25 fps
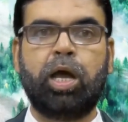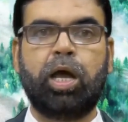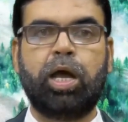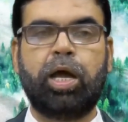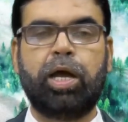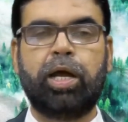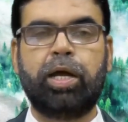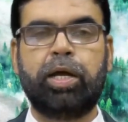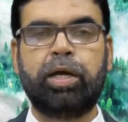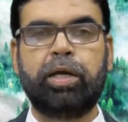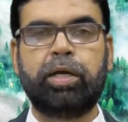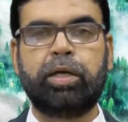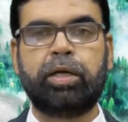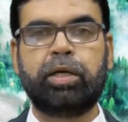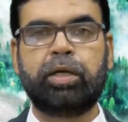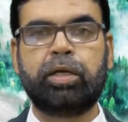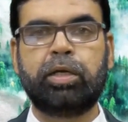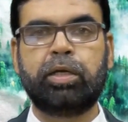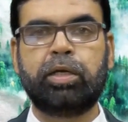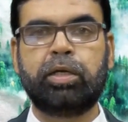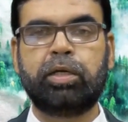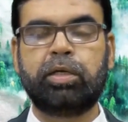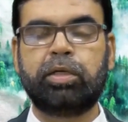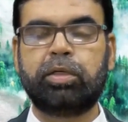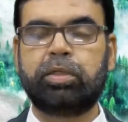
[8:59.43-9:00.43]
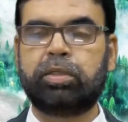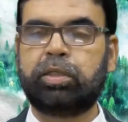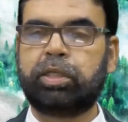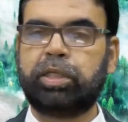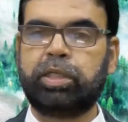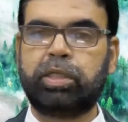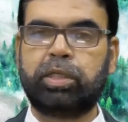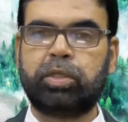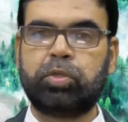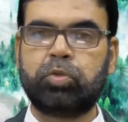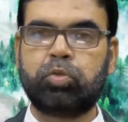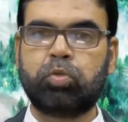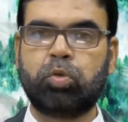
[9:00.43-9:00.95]
and
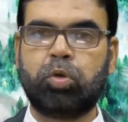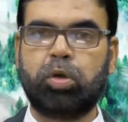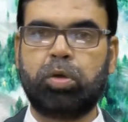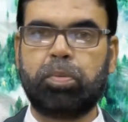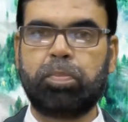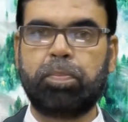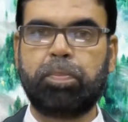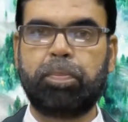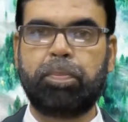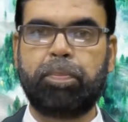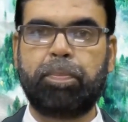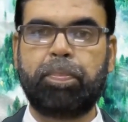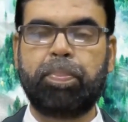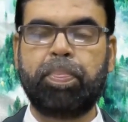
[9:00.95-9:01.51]
take a swab.